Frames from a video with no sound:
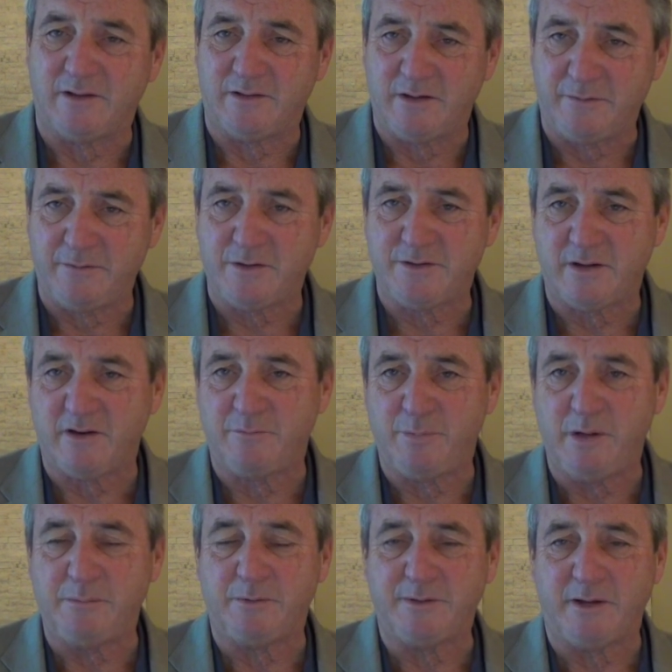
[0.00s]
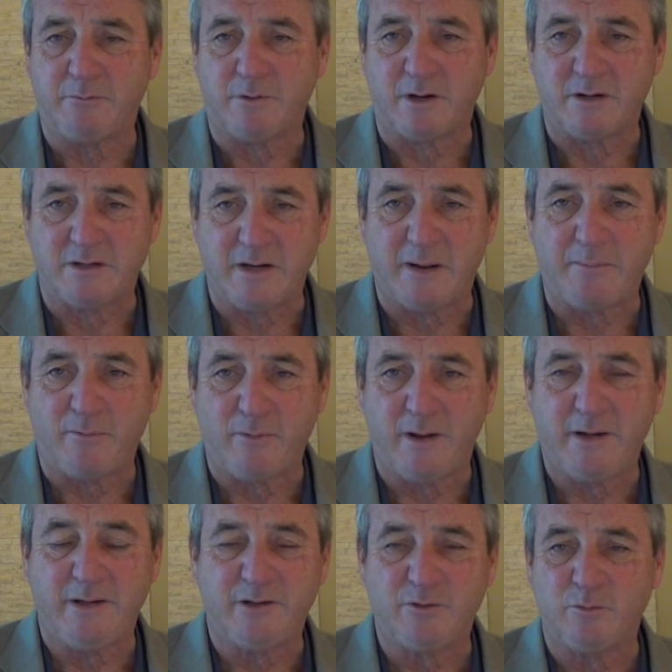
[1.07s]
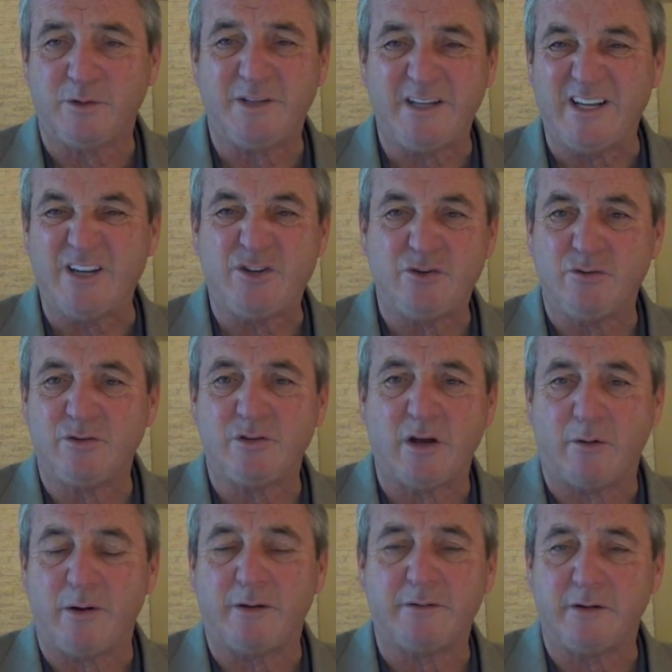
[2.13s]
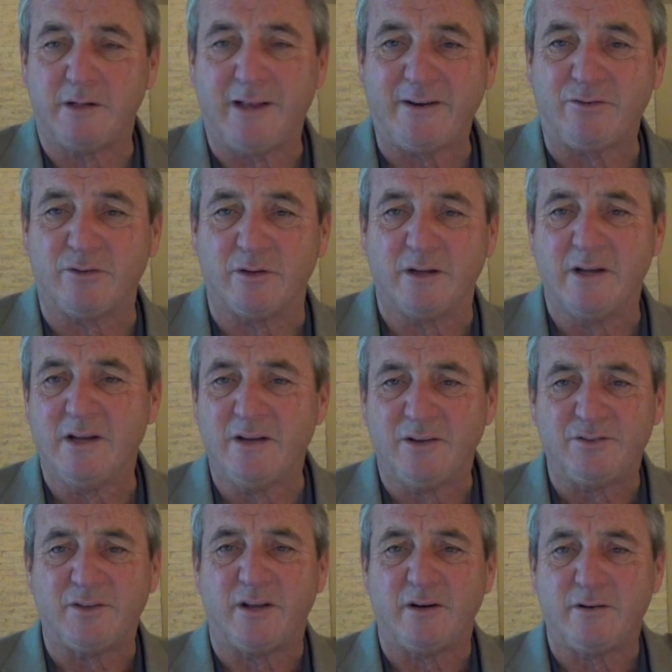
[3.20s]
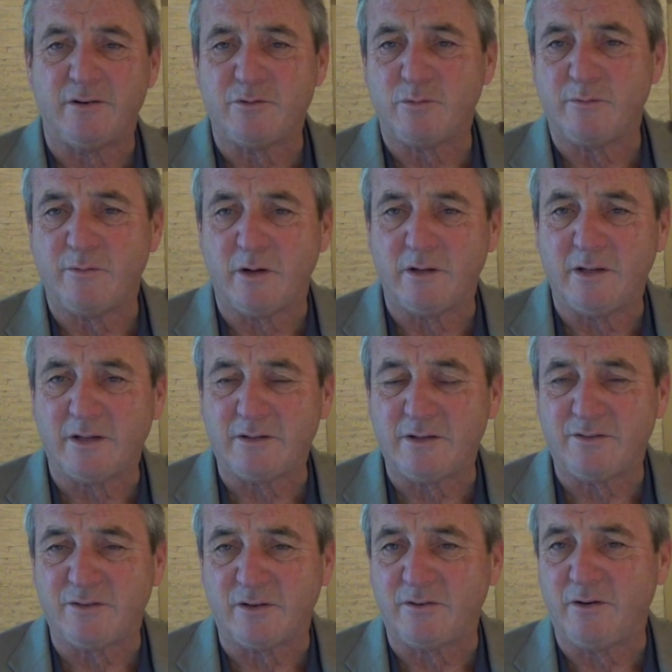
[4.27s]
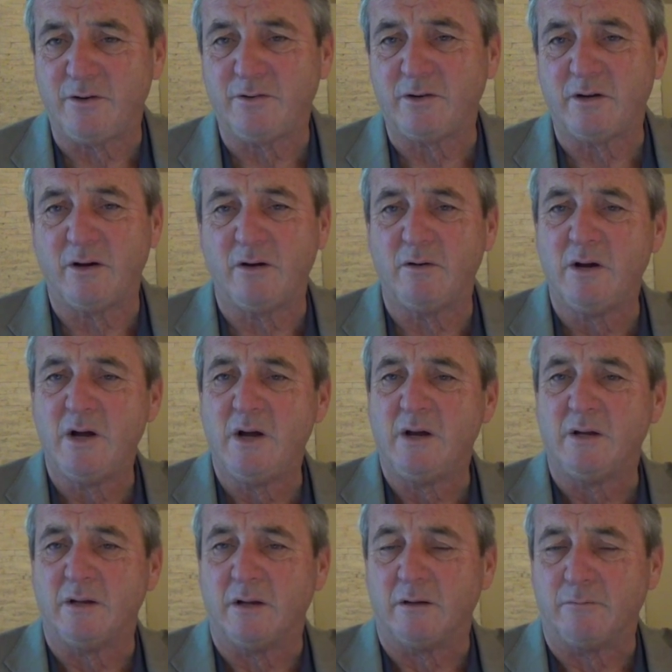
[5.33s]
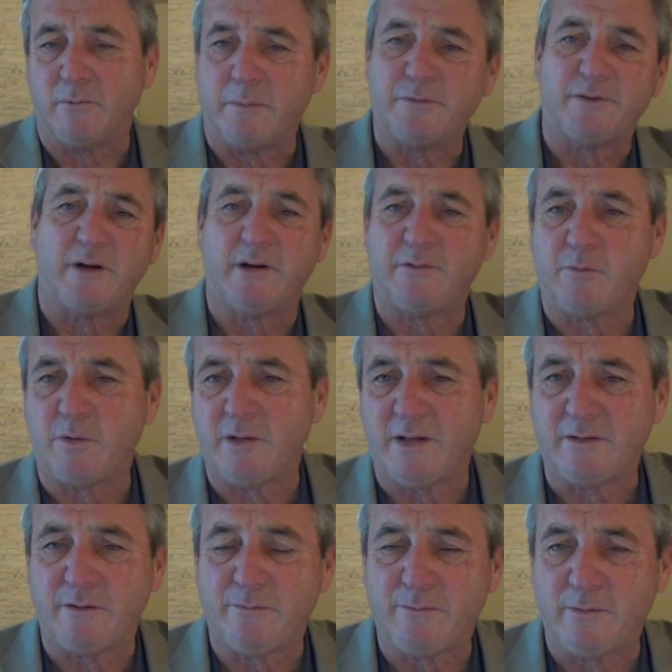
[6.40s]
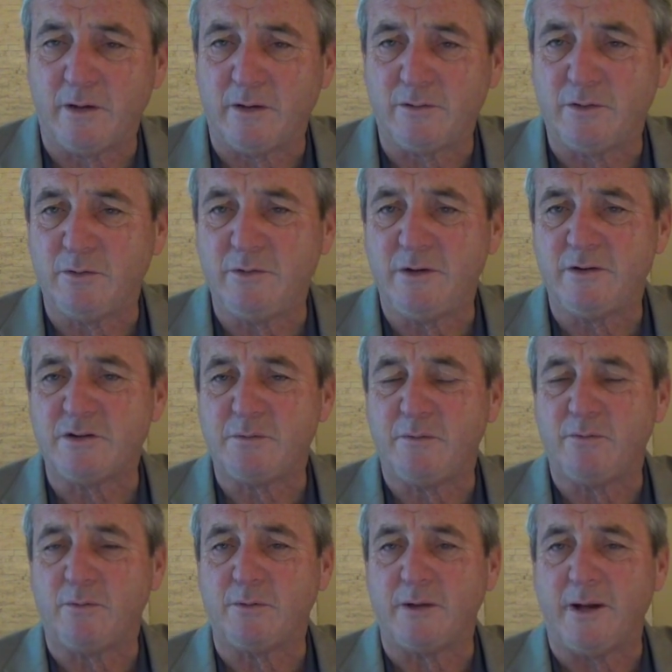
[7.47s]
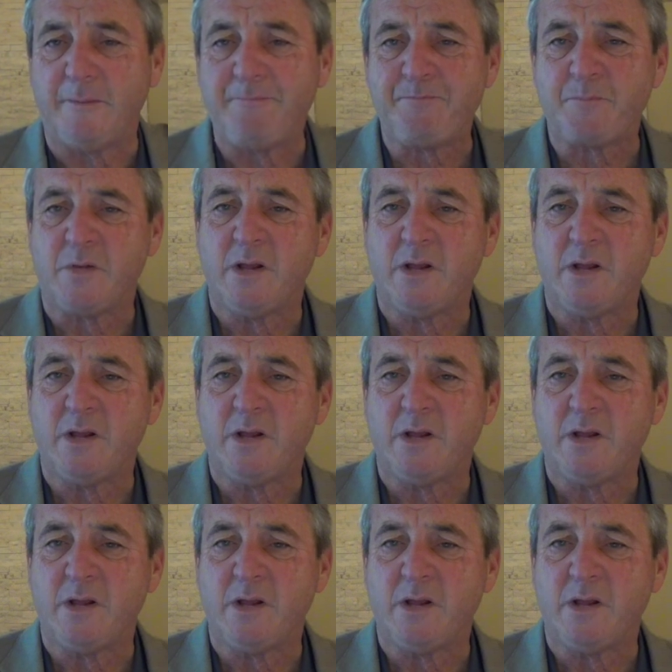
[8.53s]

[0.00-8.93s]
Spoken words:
different set of people that were contemporaneous with the issues around an election. Senators were elected 6 years ago, representatives were elected 2 years before that,